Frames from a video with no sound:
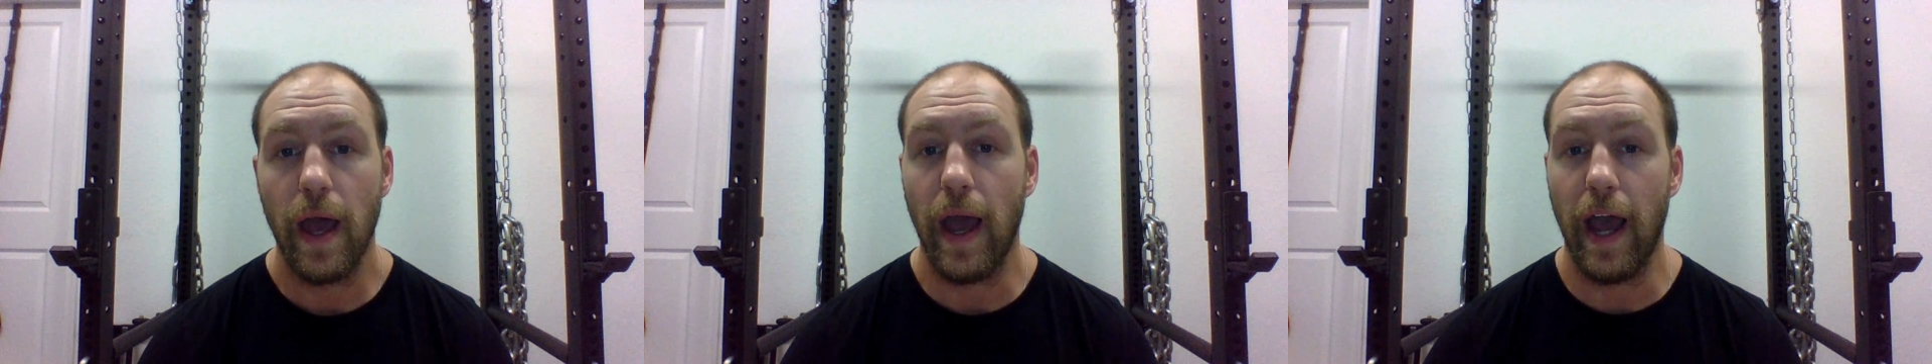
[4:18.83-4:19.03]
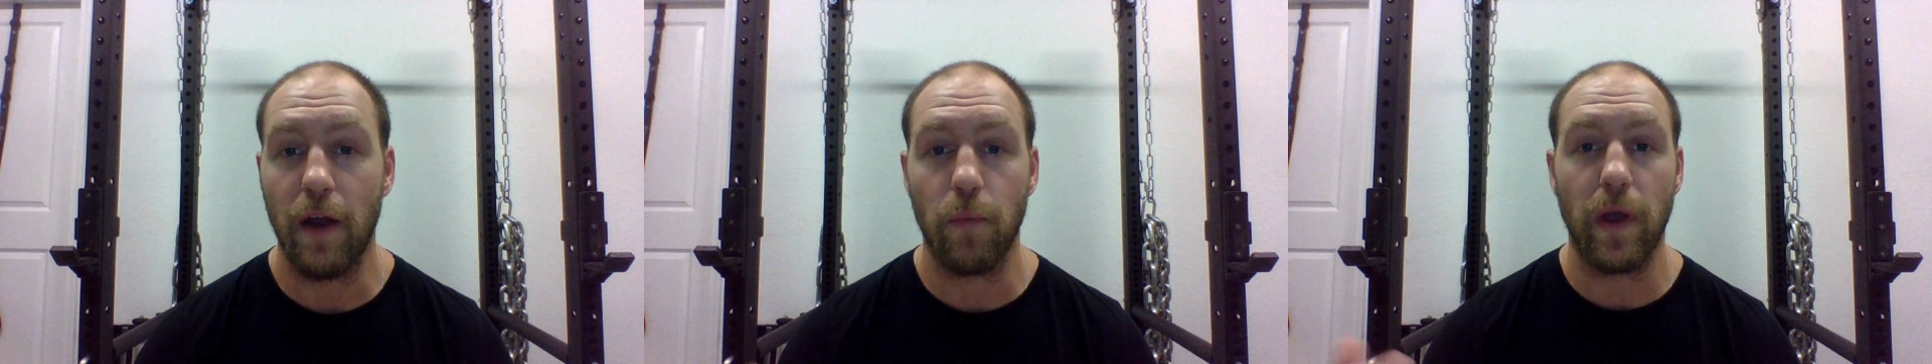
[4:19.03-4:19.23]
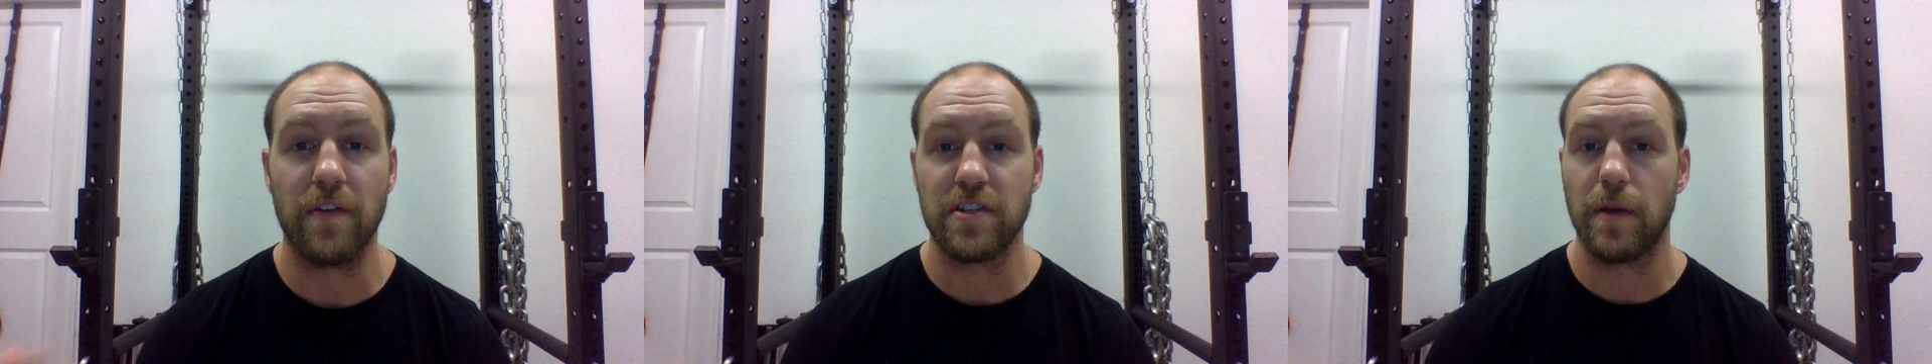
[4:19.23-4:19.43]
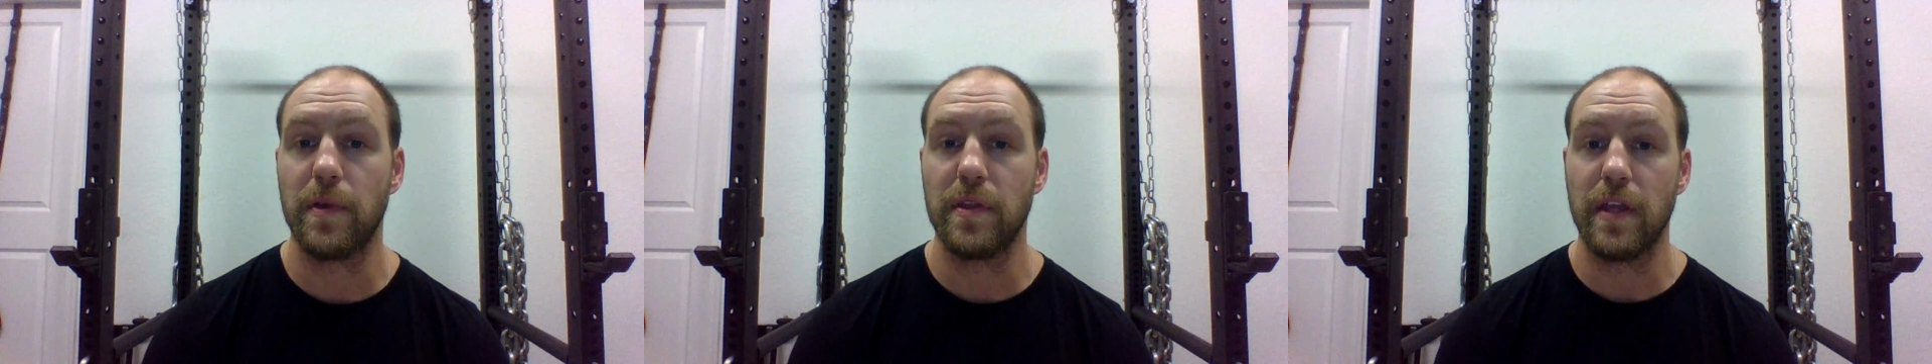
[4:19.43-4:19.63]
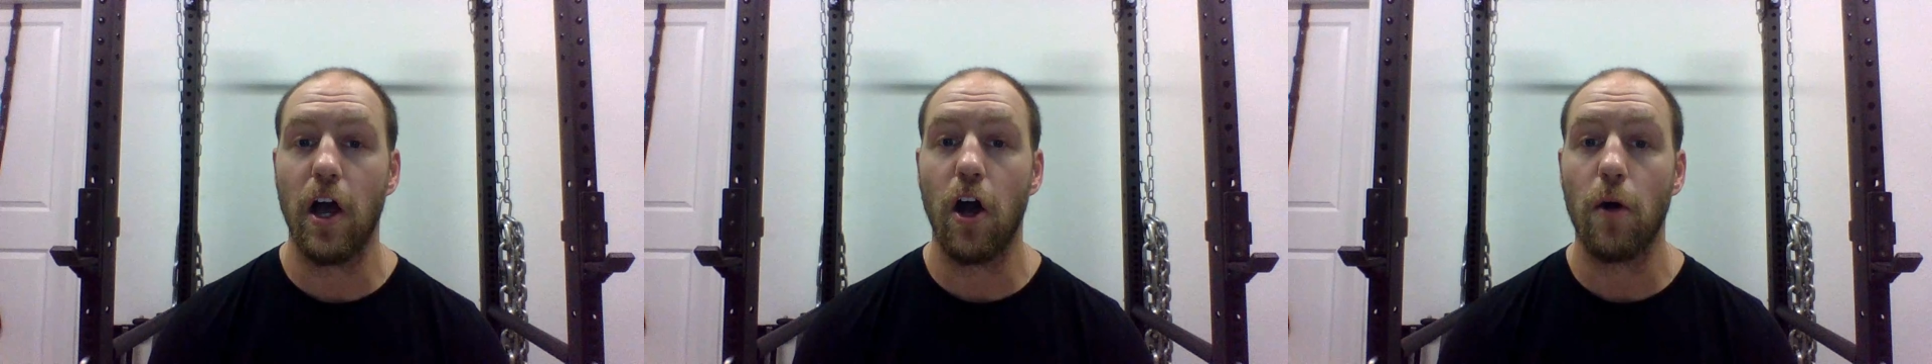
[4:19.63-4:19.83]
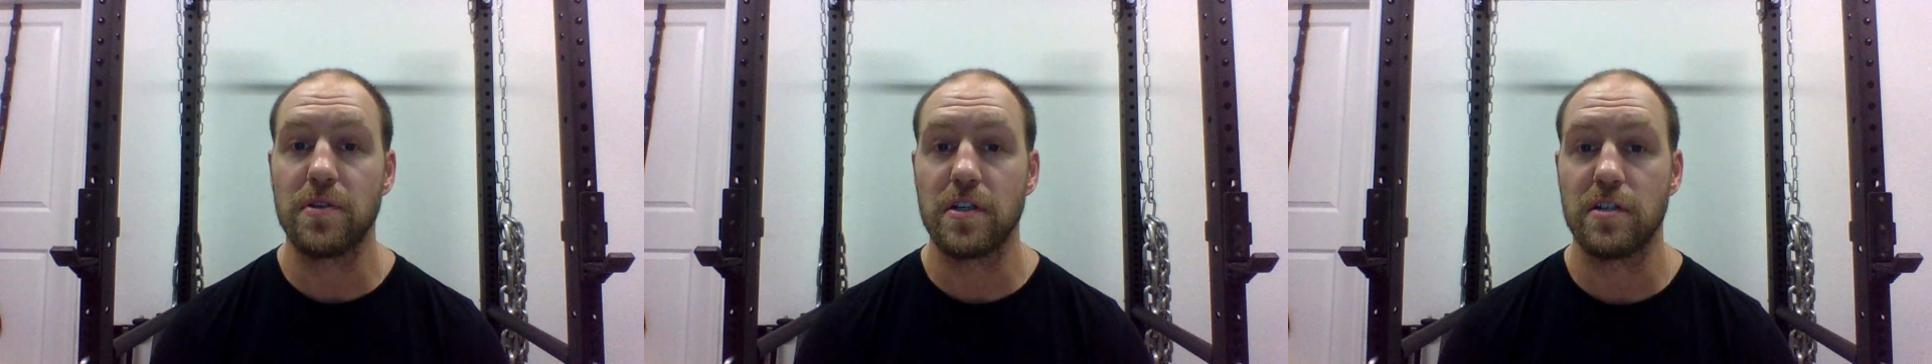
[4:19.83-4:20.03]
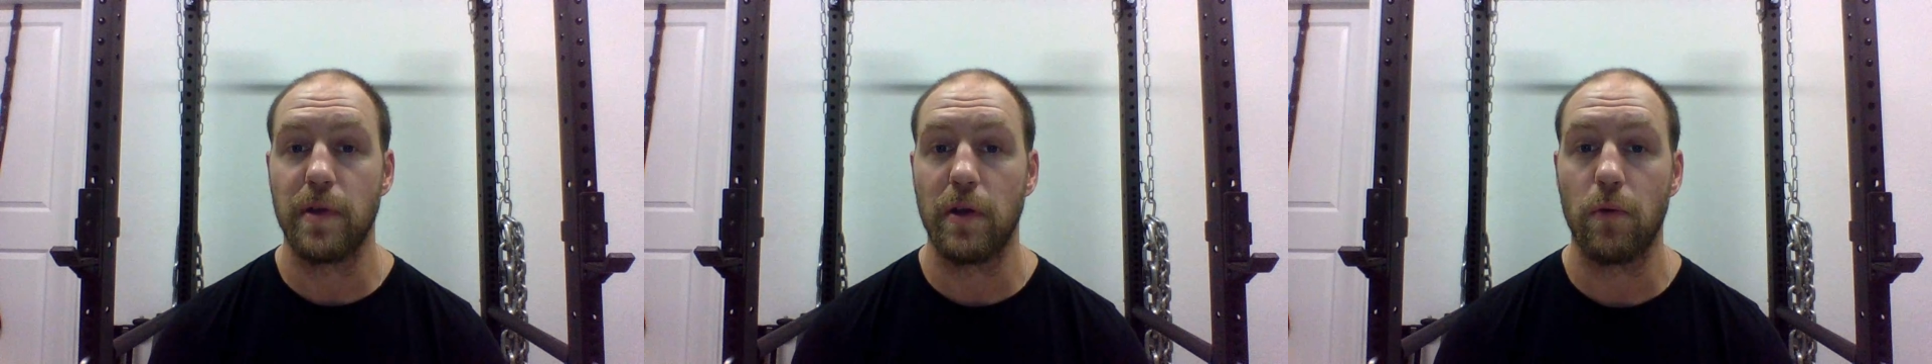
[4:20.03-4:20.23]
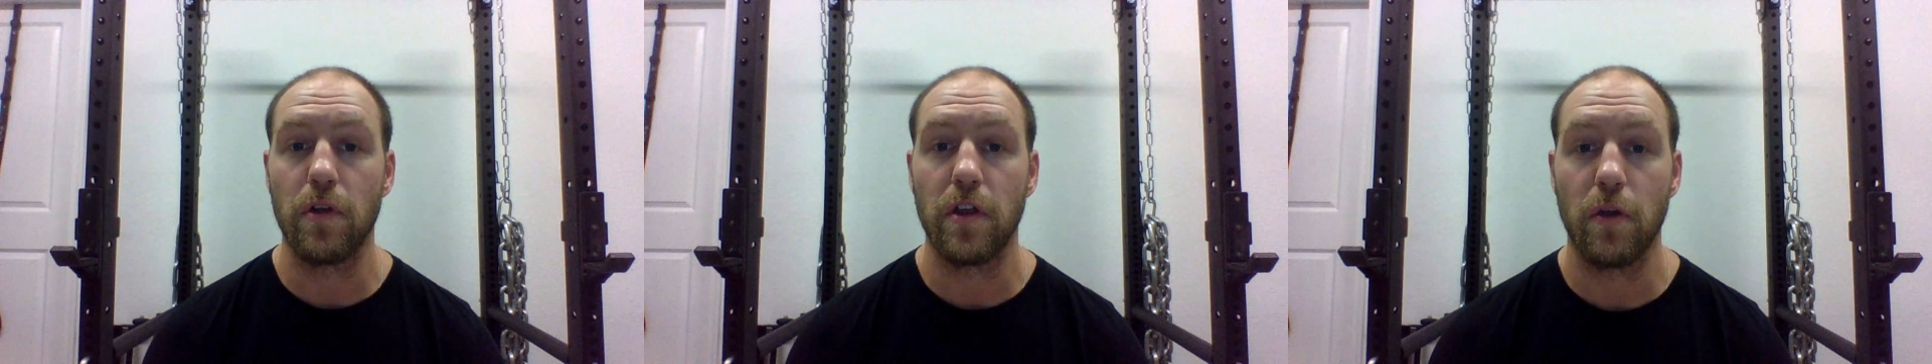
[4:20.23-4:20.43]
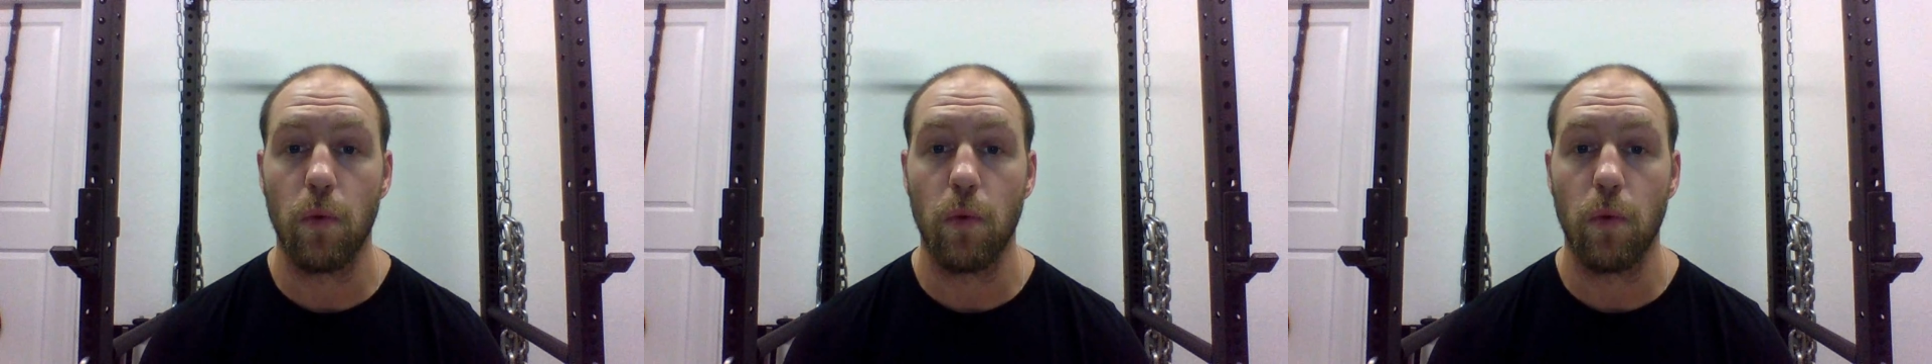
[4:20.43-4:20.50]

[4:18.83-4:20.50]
and we have something that helps us be really